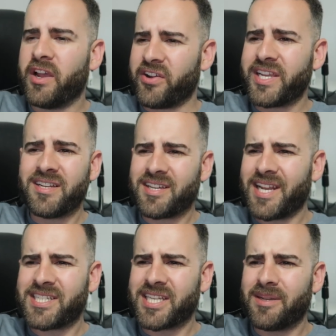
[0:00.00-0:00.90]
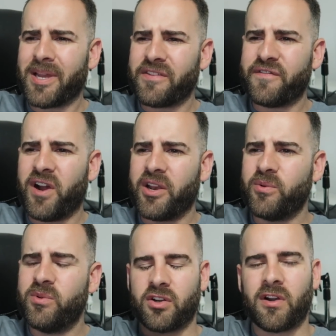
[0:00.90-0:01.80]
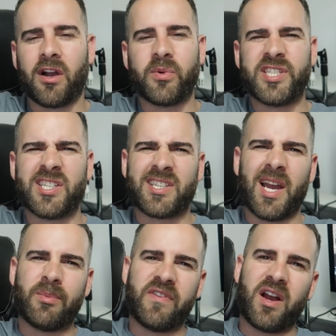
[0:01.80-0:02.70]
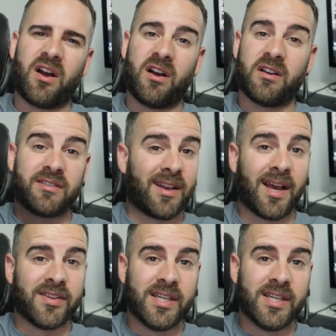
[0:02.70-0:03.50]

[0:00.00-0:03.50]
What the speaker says: Are England actually going to make the final? Or are we just going with our hearts? I'd love